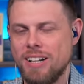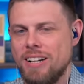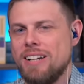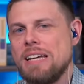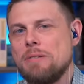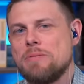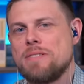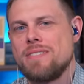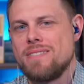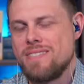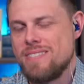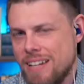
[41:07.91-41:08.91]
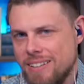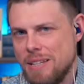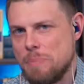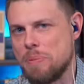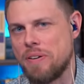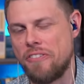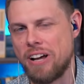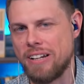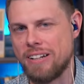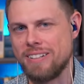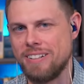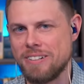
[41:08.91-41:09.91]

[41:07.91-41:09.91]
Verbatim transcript: and he was insanely prophetic.